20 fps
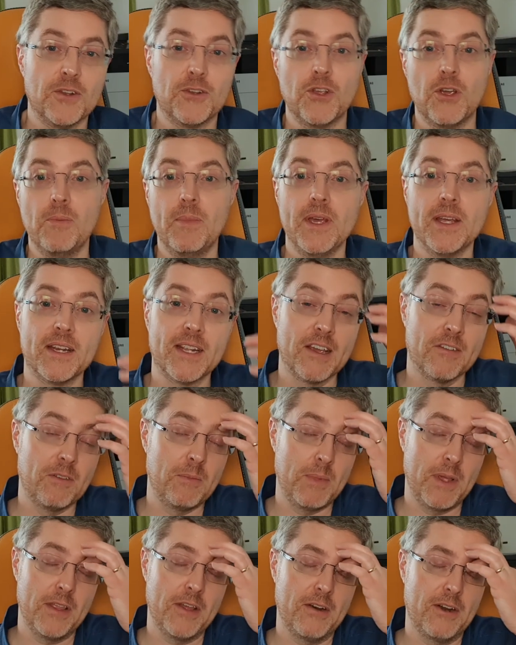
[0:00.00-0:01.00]
to me and giving
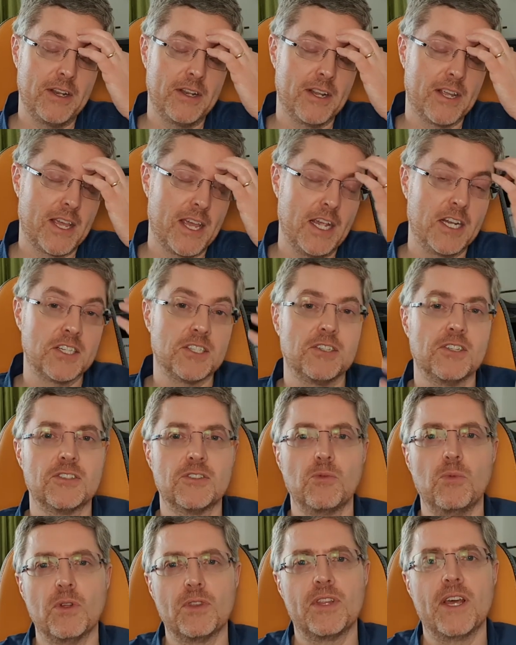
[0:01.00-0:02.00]
me their indication as to
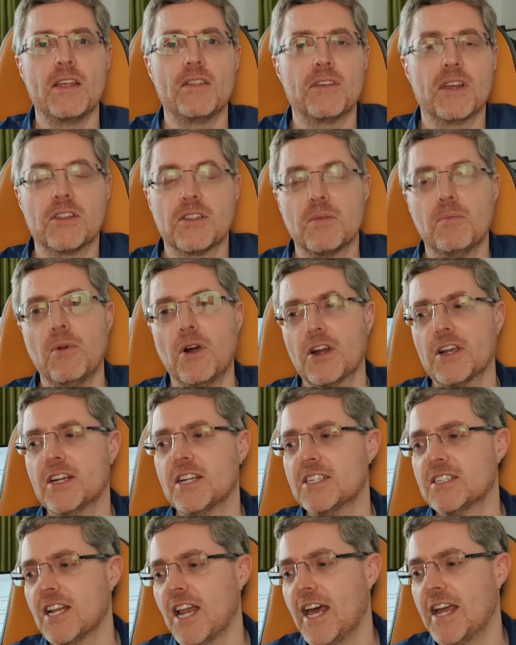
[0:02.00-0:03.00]
what they think the market
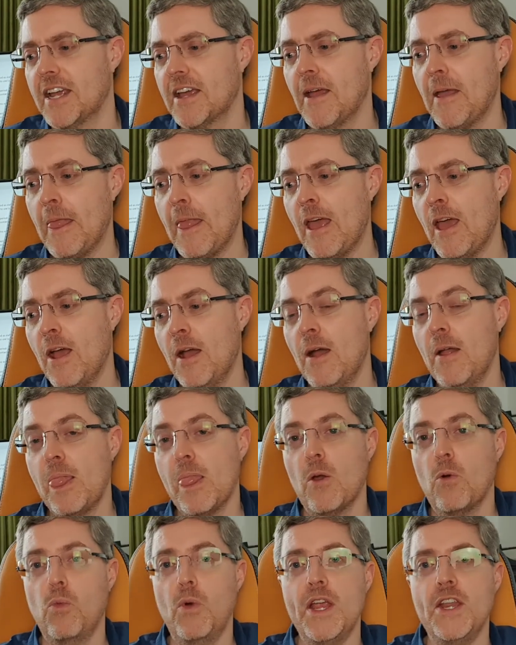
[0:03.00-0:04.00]
is like.
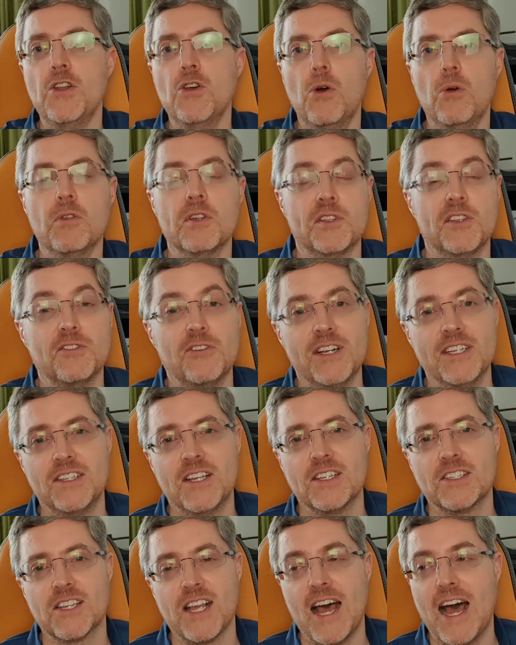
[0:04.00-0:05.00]
We know that there is
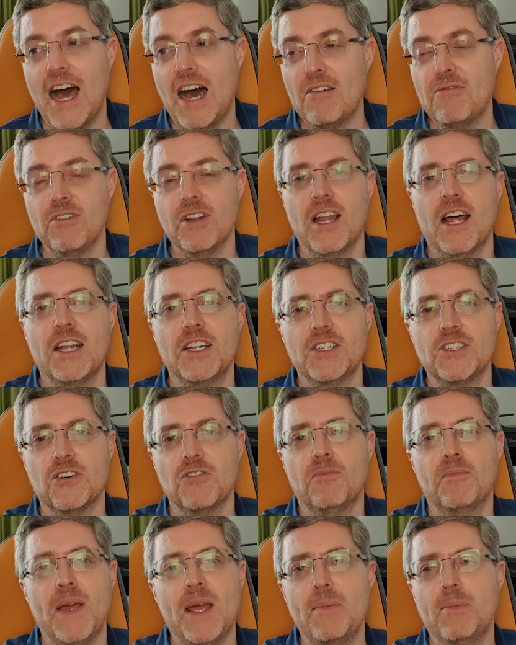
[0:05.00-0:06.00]
this avalanche
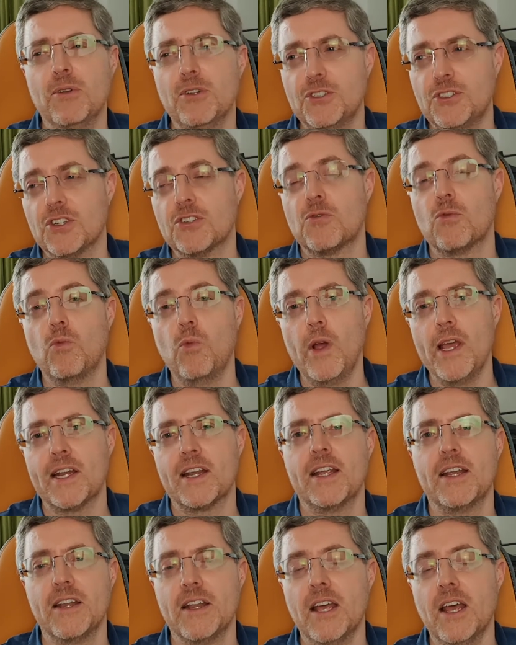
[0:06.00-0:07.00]
of people just
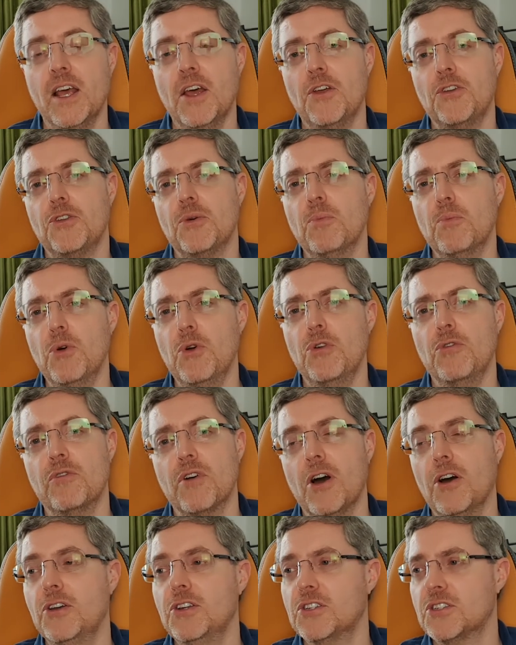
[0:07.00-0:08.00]
waiting to move
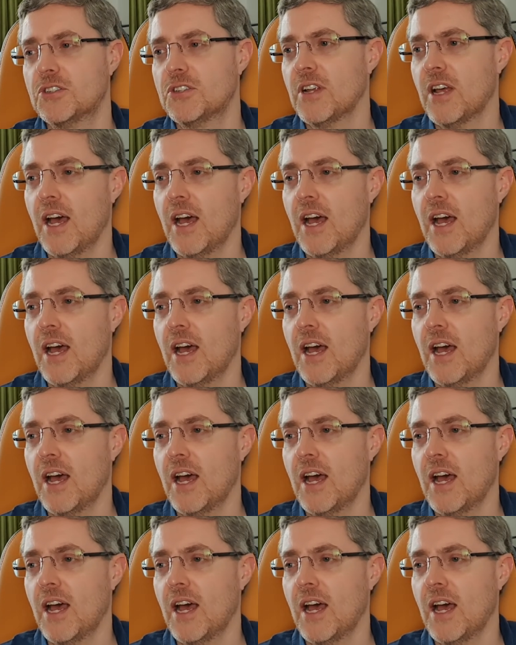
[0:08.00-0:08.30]
house